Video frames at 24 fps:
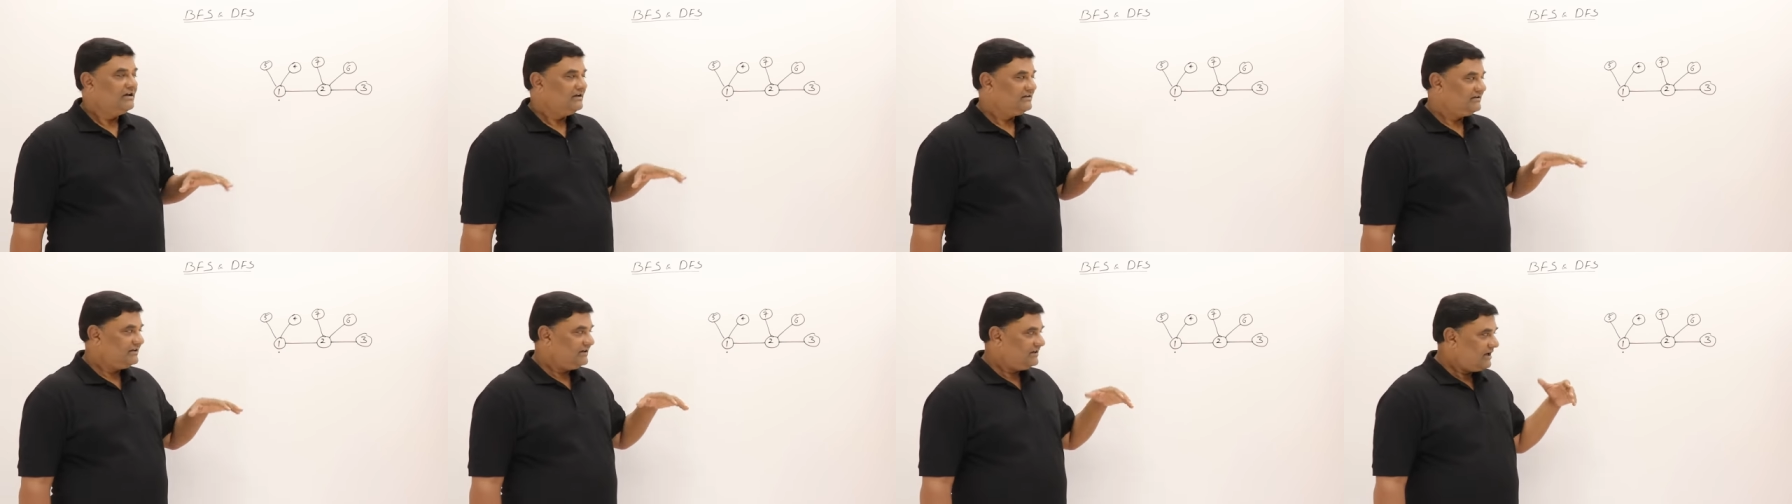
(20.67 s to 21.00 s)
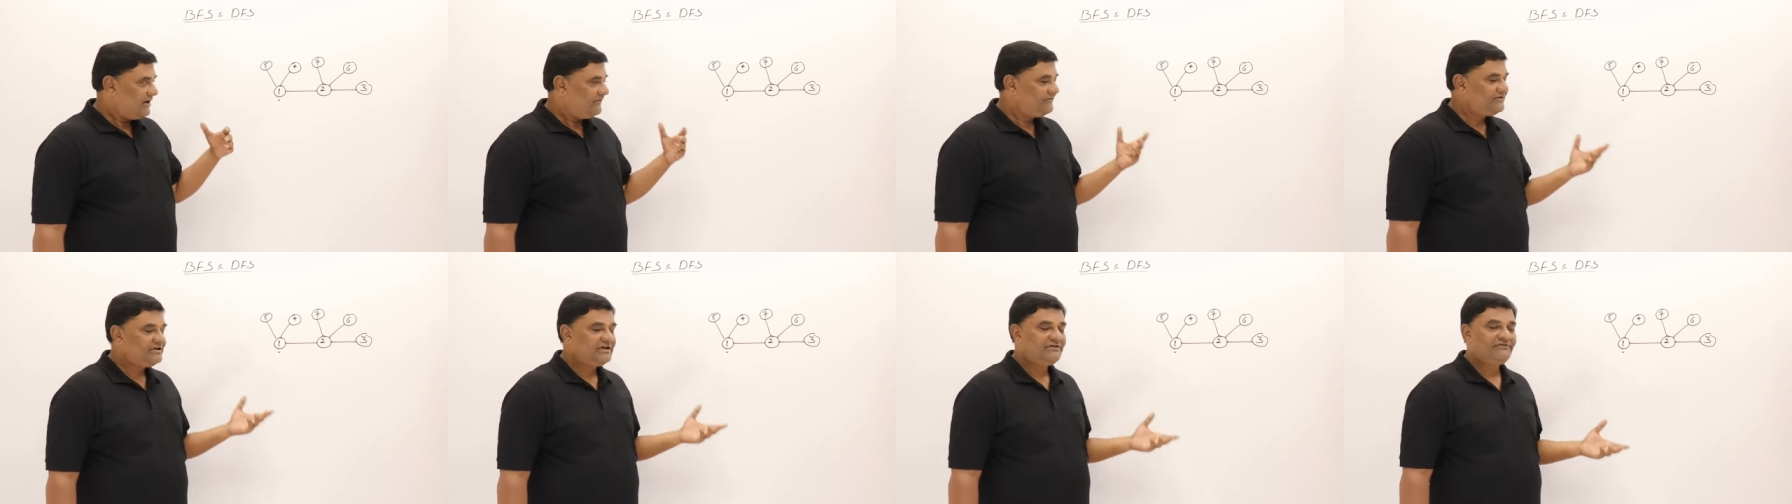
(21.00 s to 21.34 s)
Then
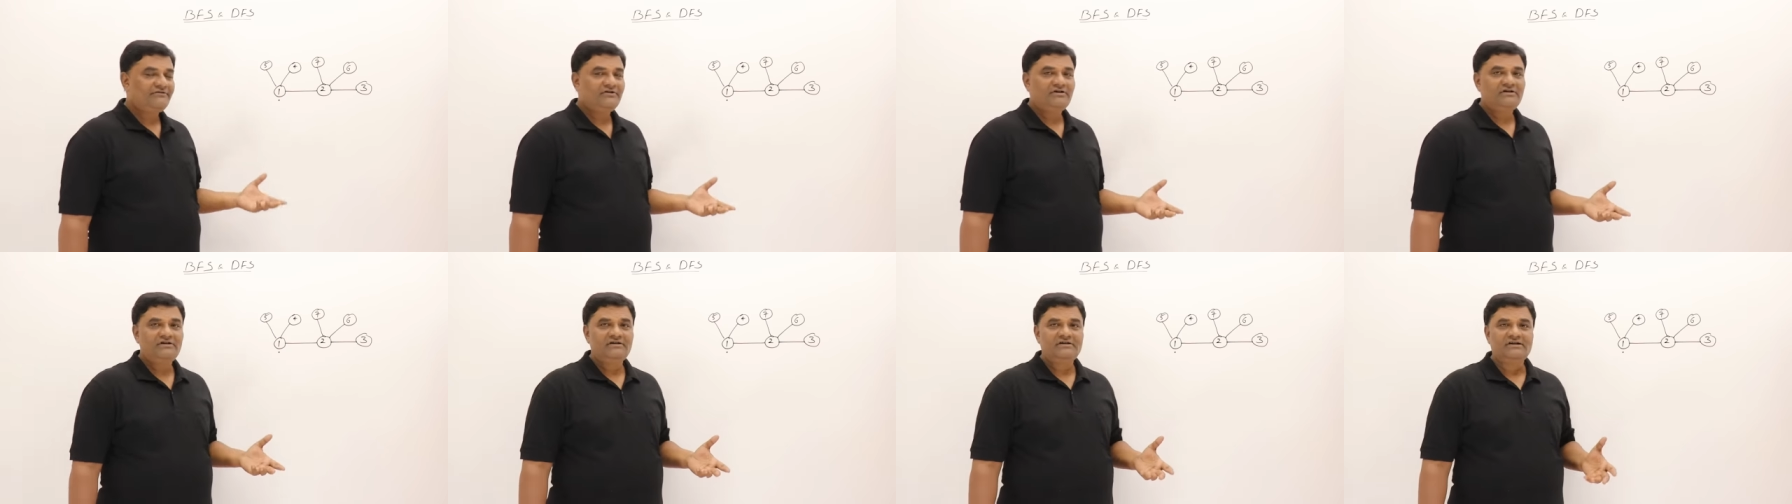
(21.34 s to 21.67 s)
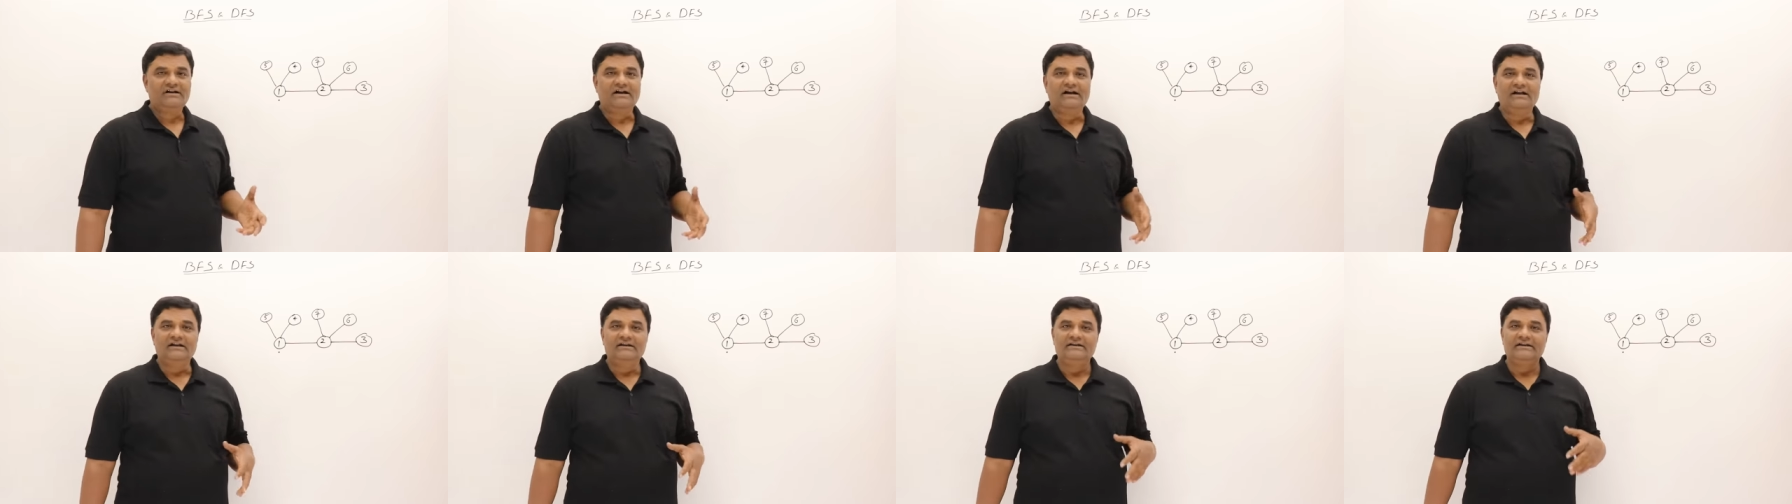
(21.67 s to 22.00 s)

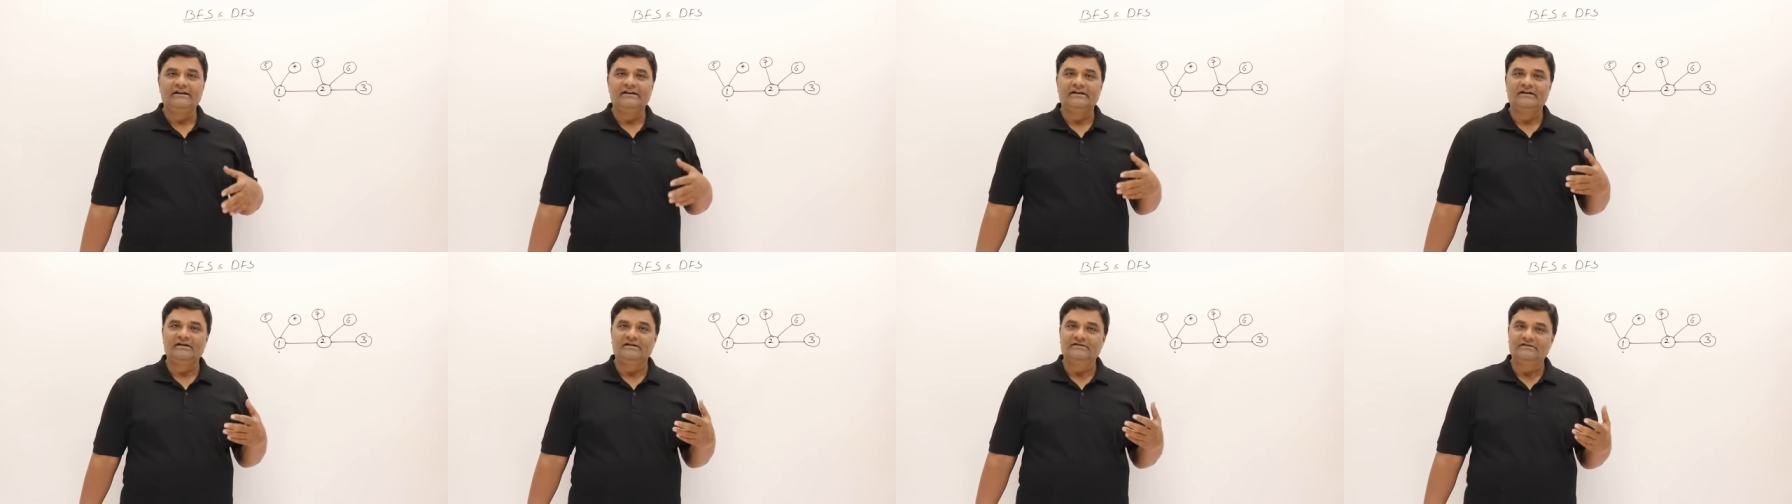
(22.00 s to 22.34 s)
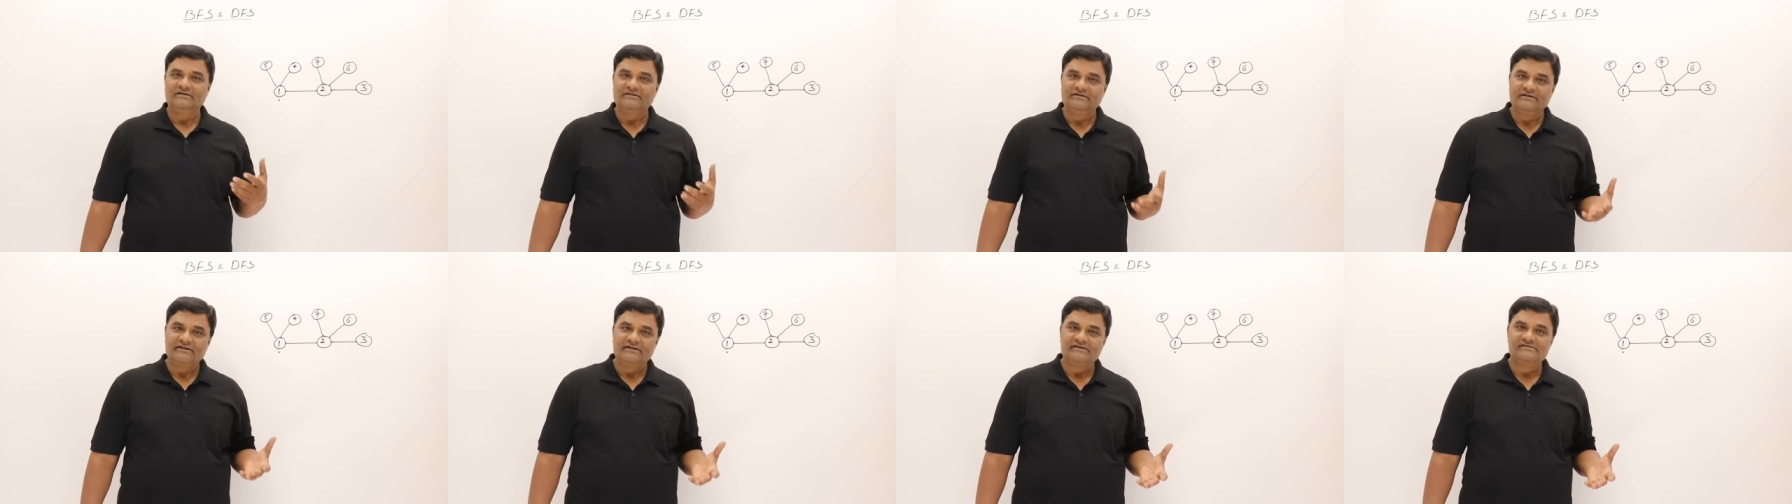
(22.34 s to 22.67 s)
afterward, I'll take
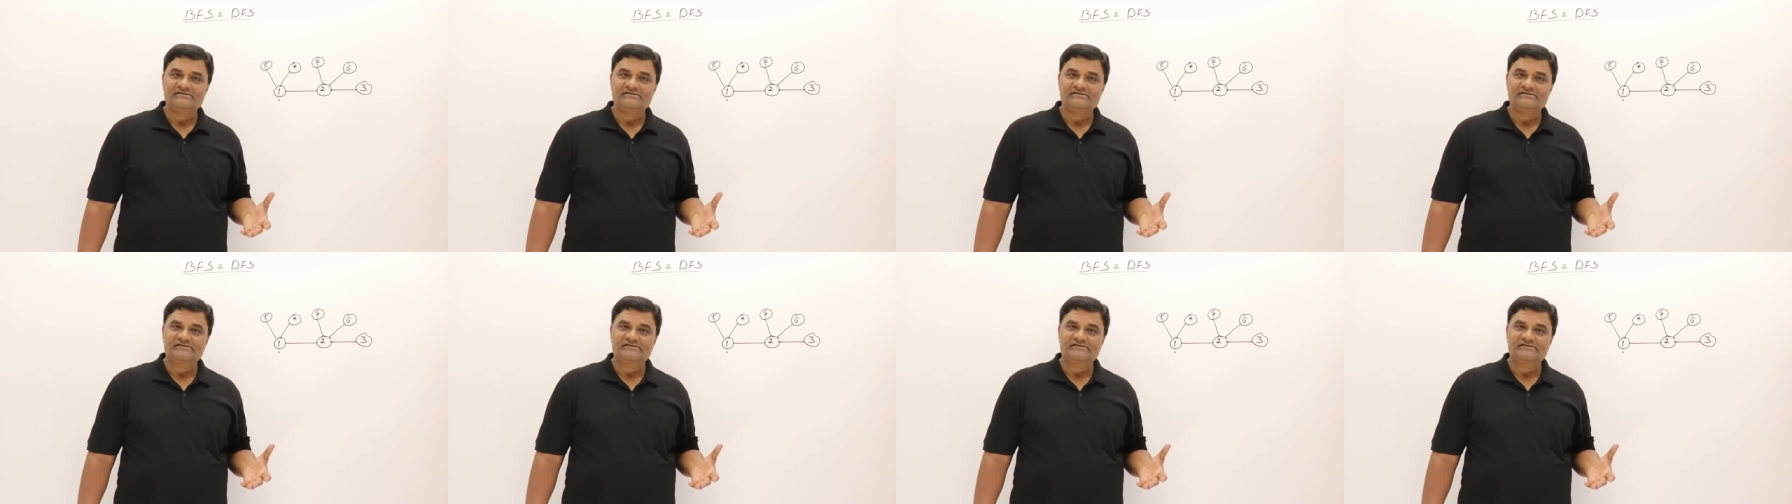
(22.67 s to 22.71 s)
another